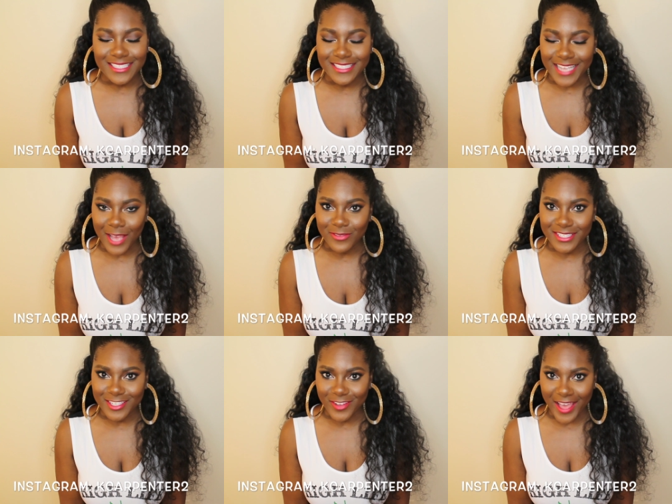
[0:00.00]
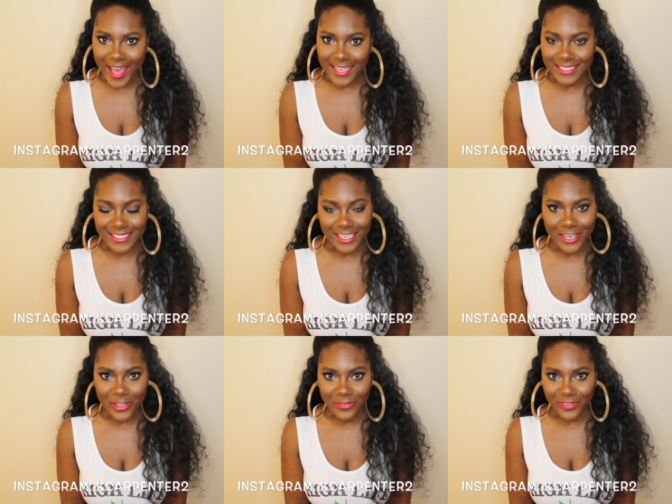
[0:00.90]
And I will see you guys in
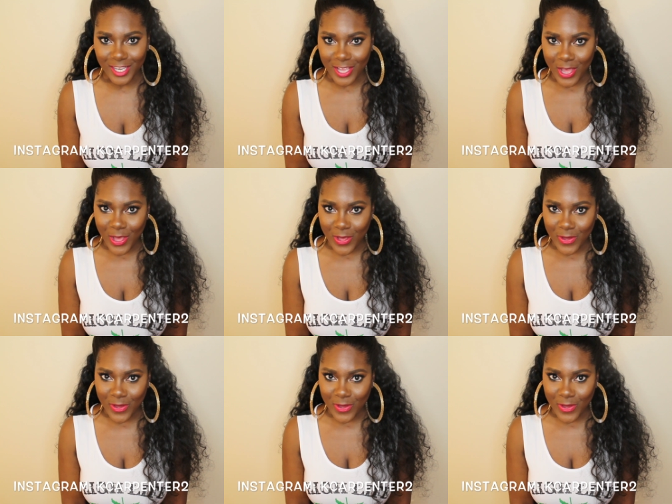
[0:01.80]
another video.